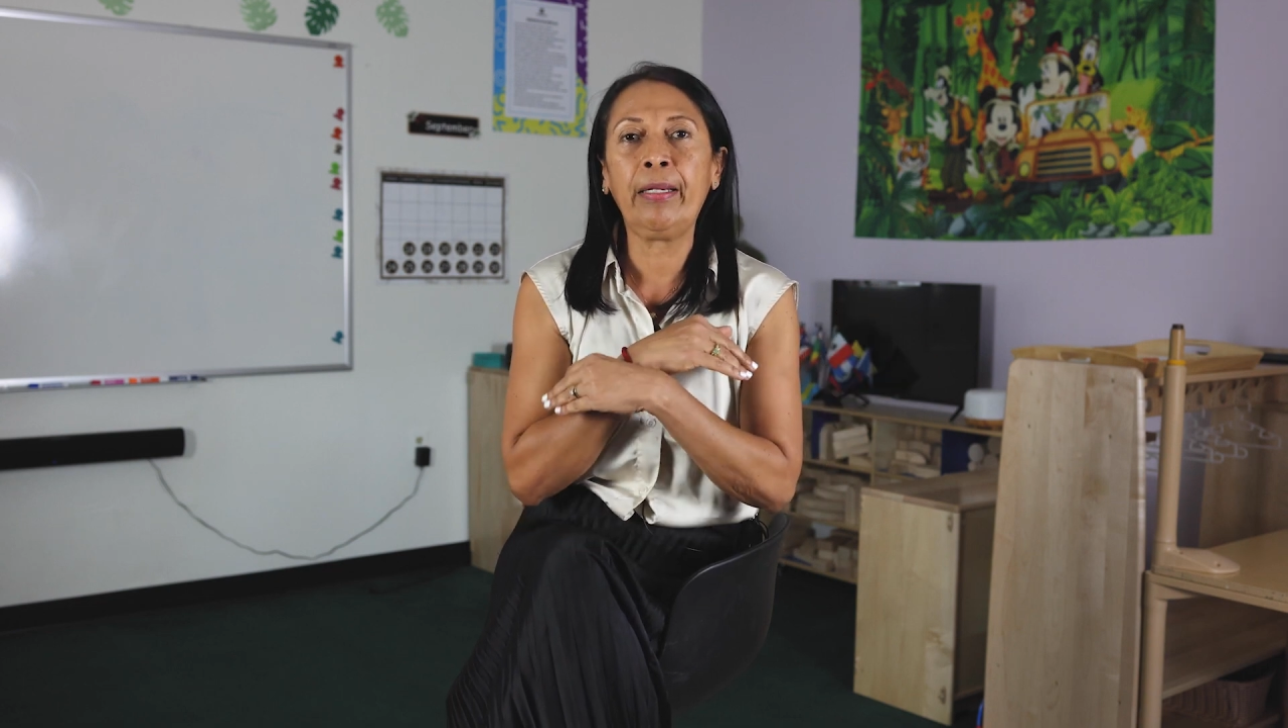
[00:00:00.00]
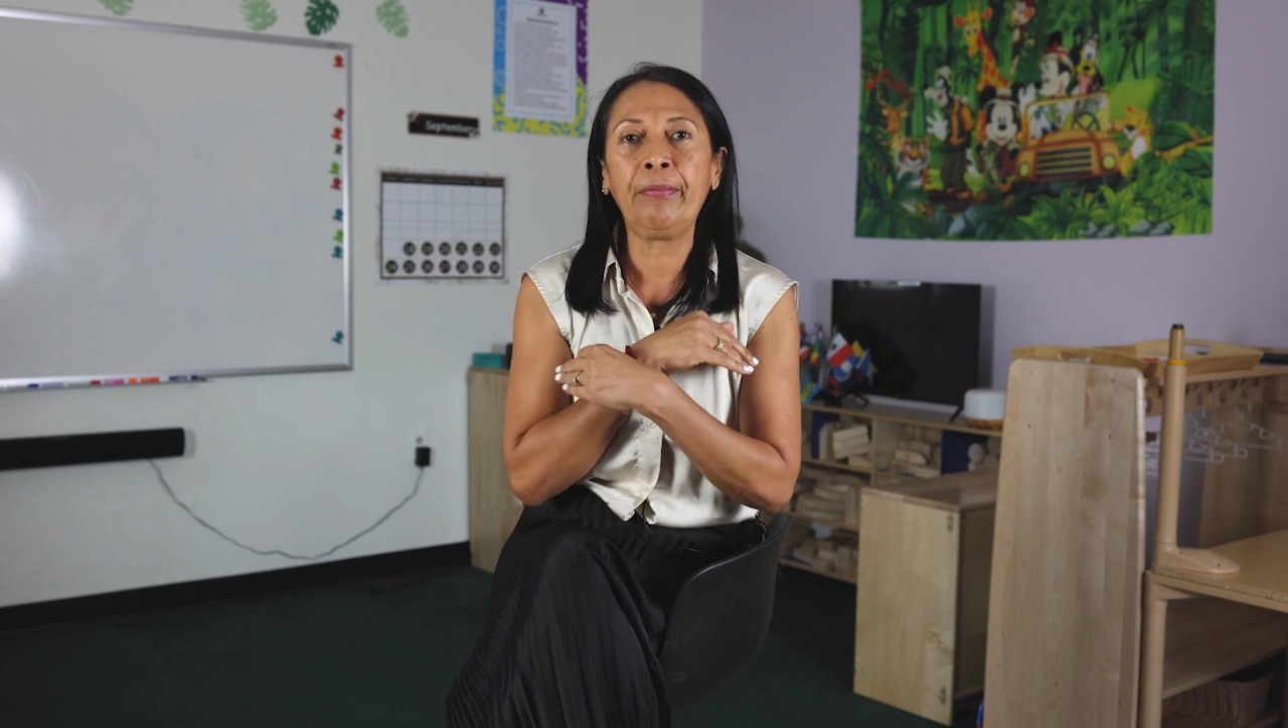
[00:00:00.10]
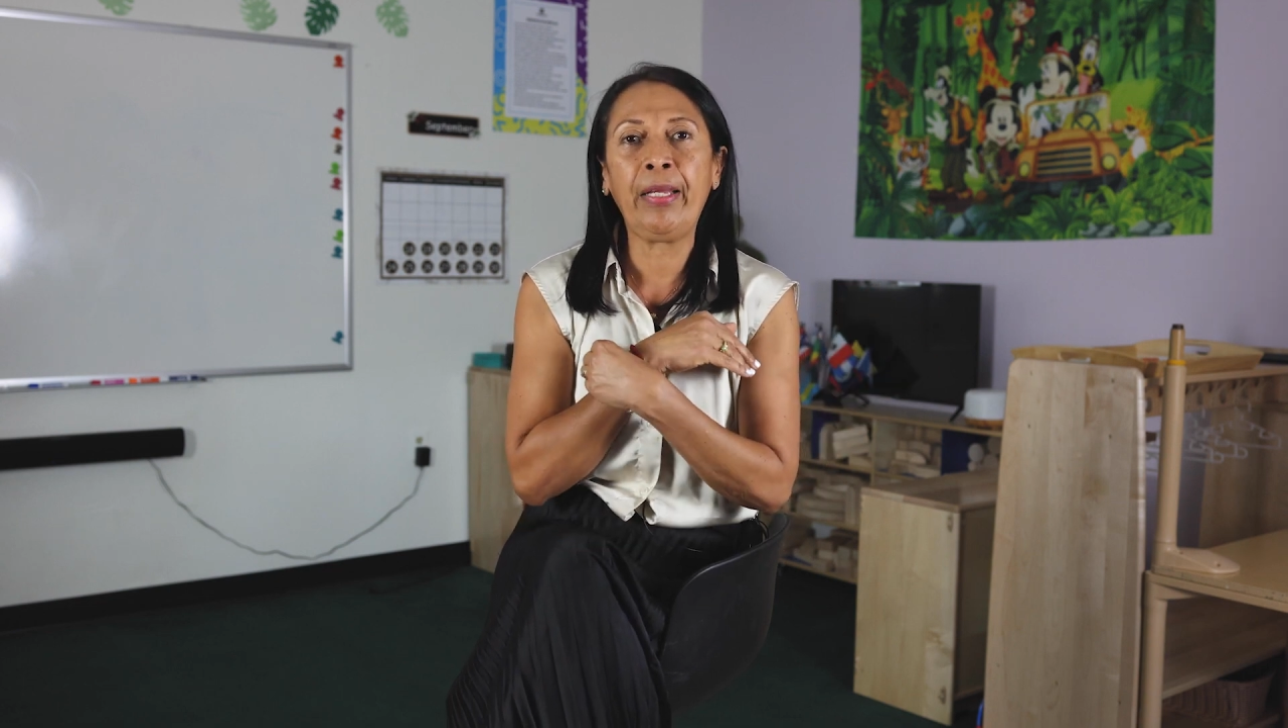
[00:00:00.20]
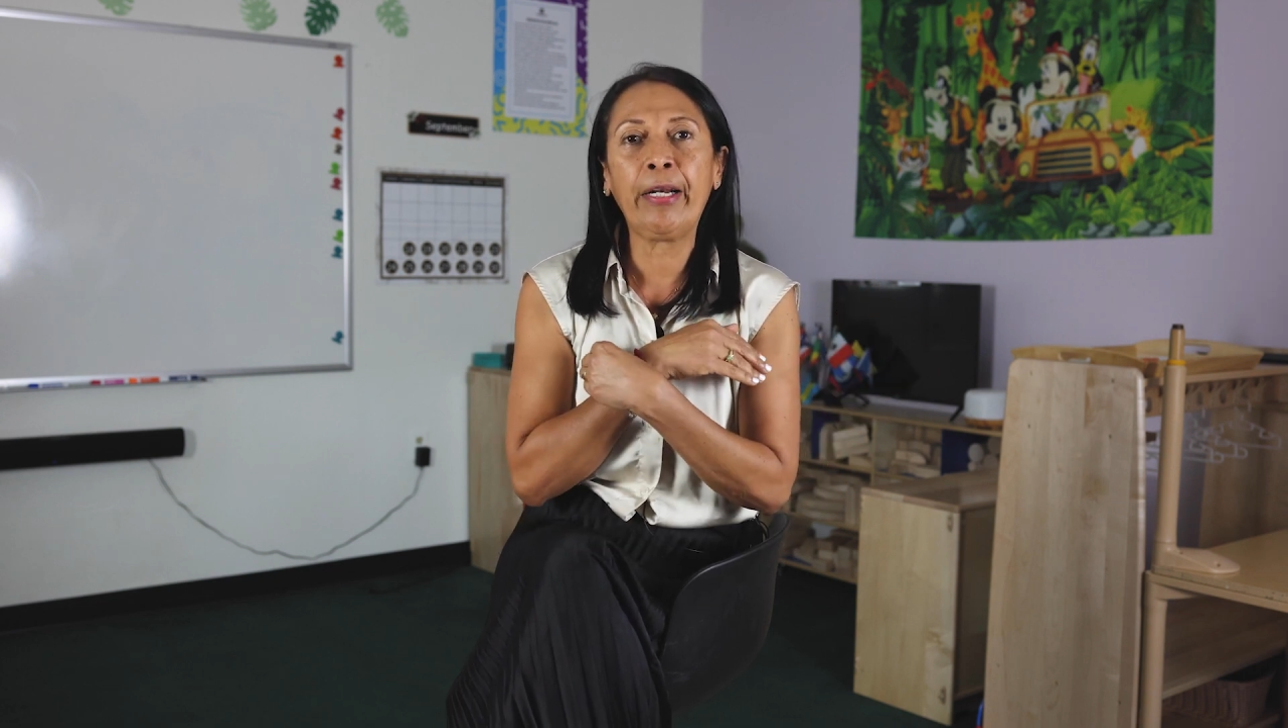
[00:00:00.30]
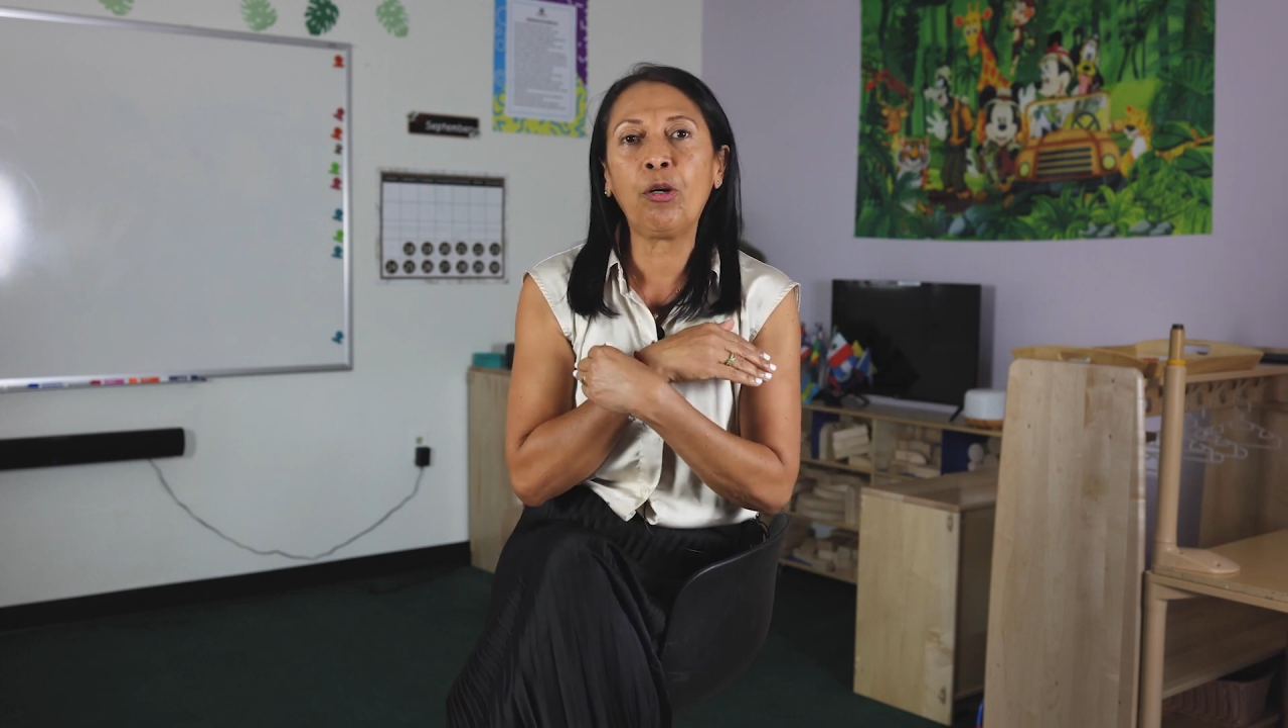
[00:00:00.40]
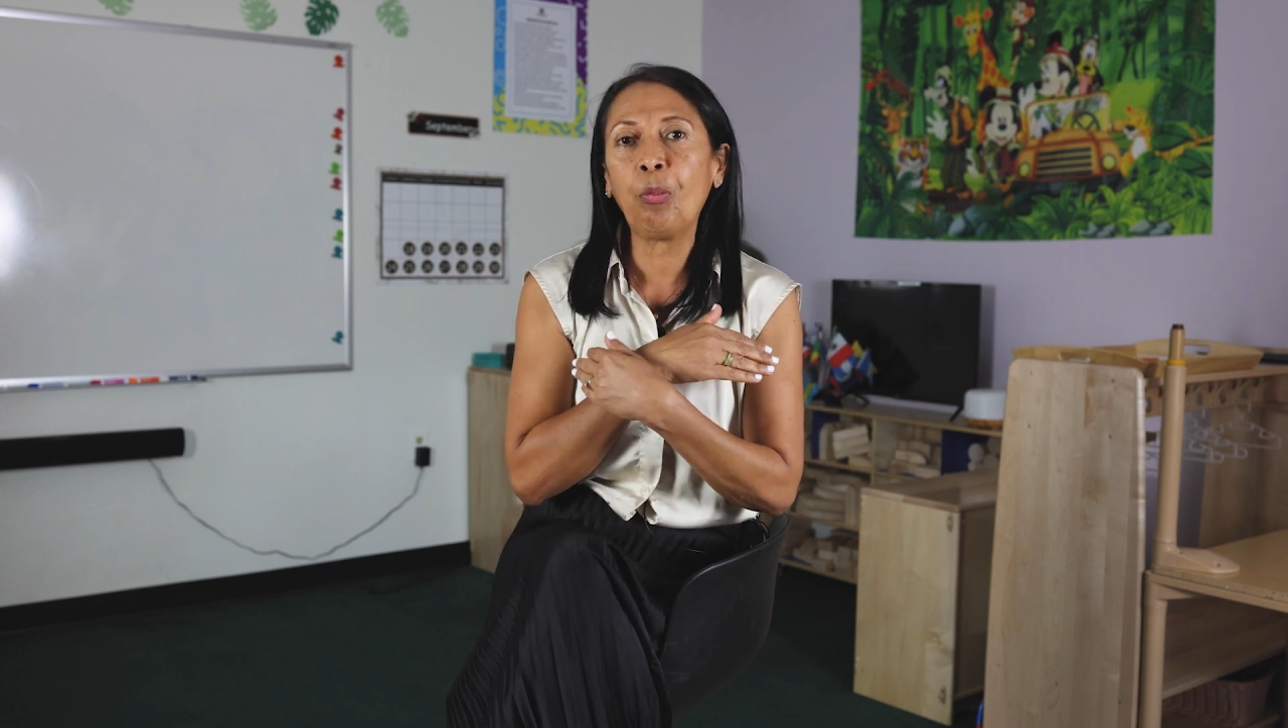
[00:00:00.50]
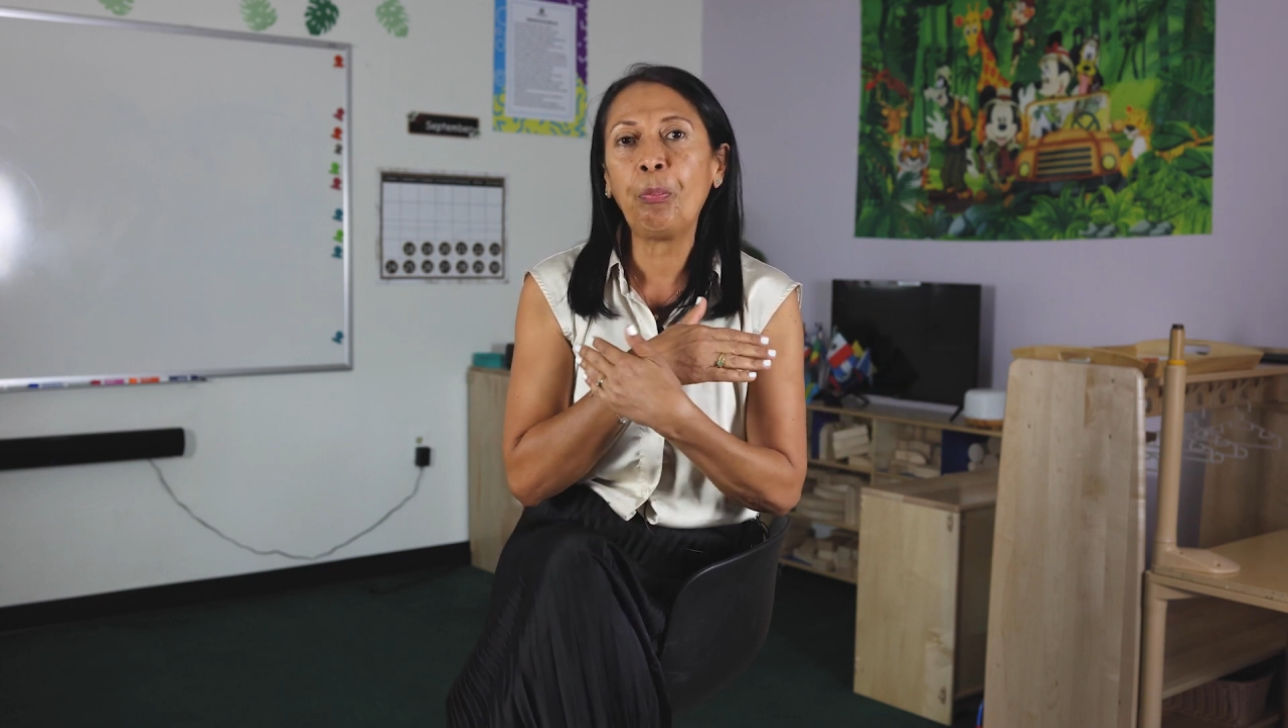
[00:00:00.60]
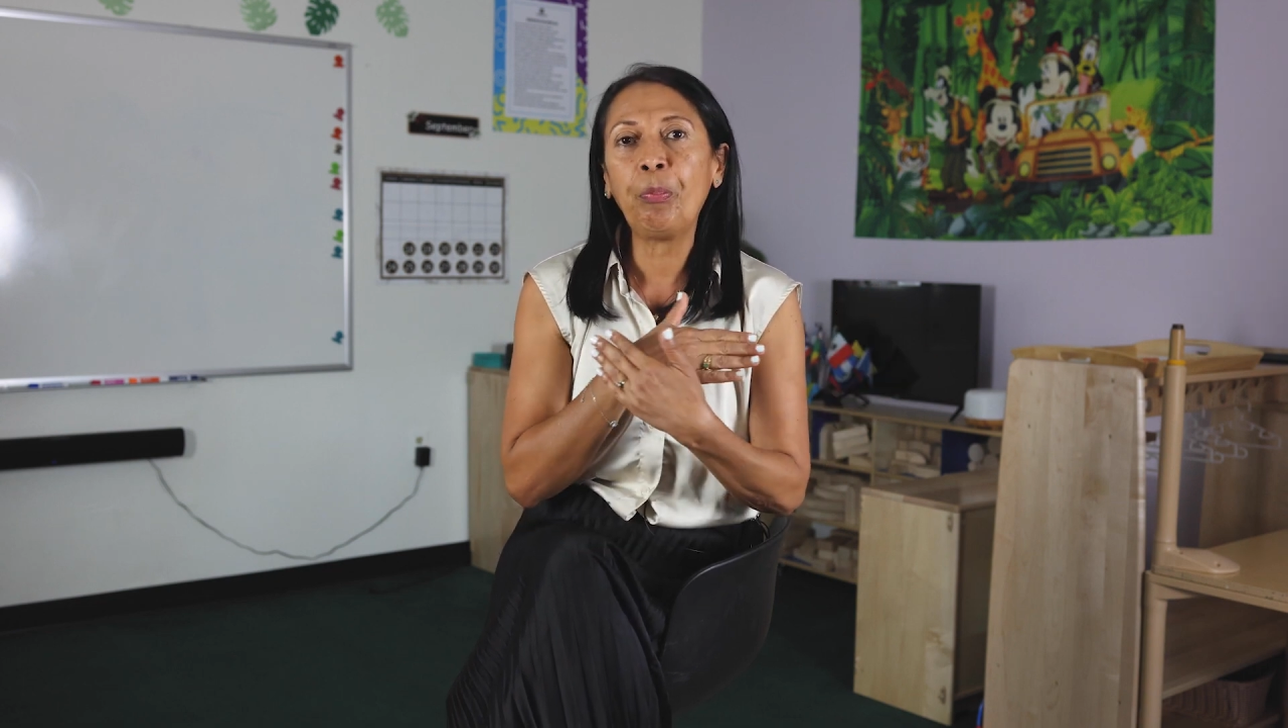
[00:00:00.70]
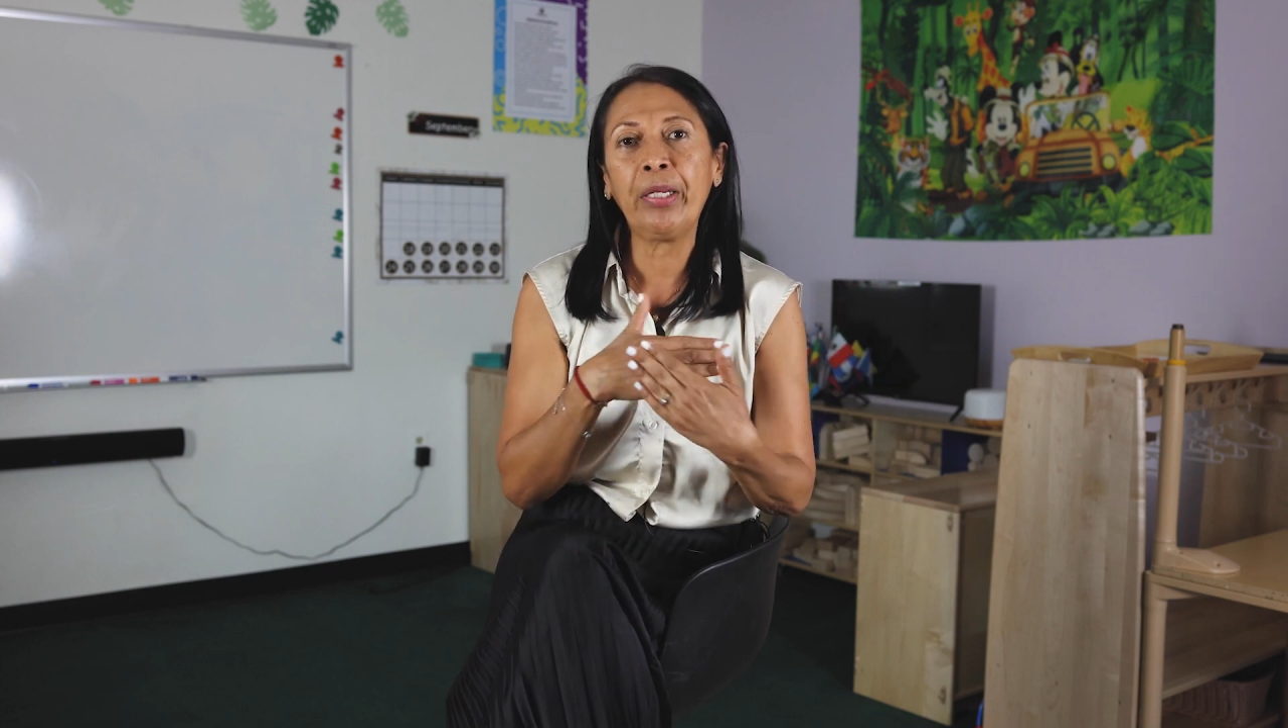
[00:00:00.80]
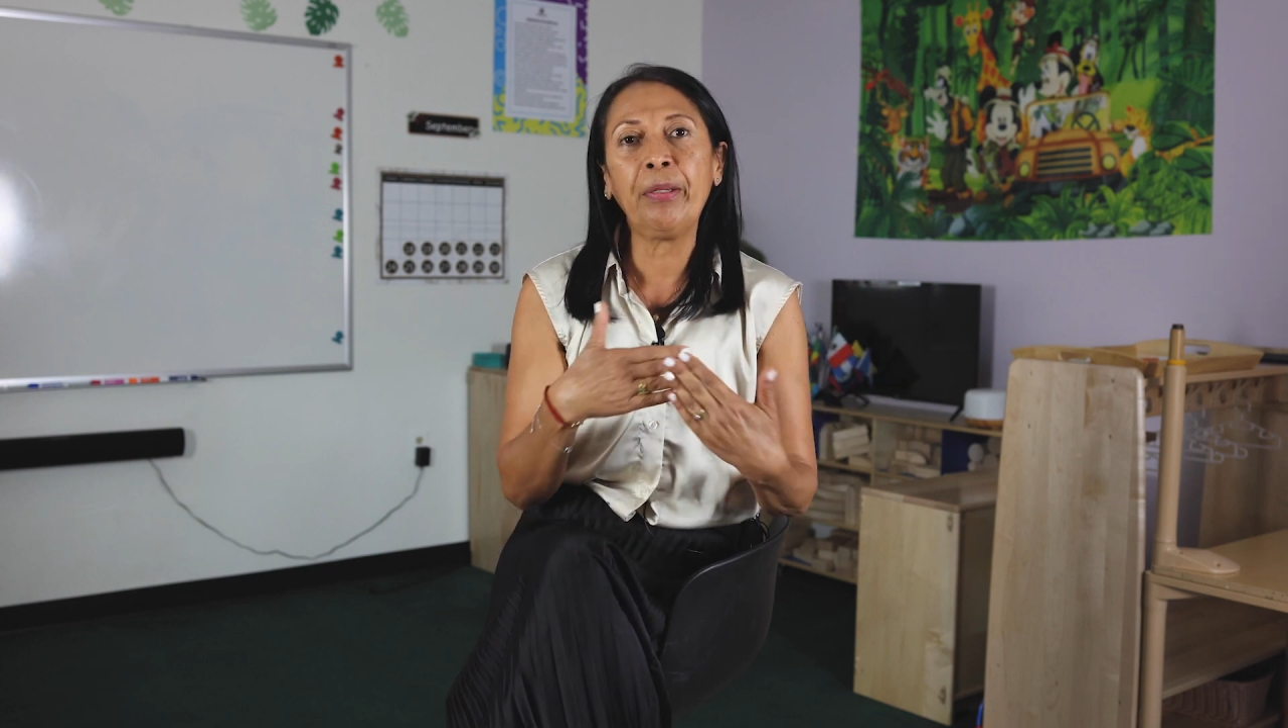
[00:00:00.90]
they are
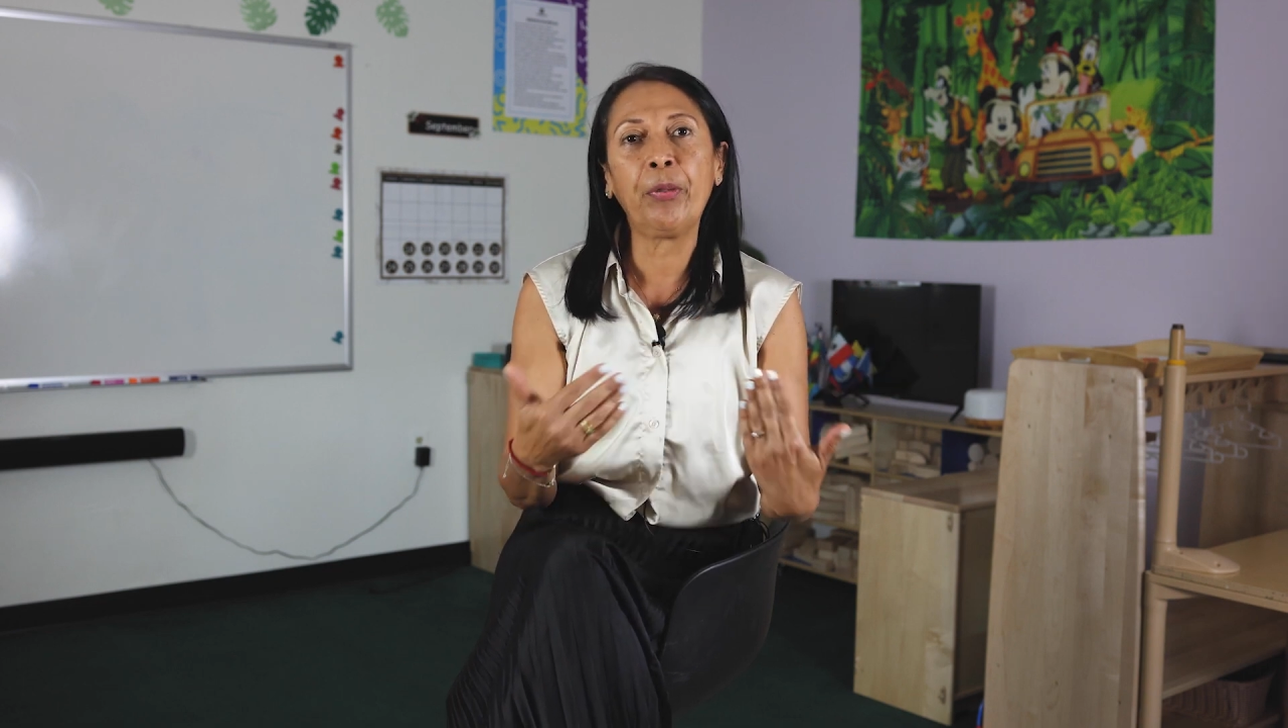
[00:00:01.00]
completely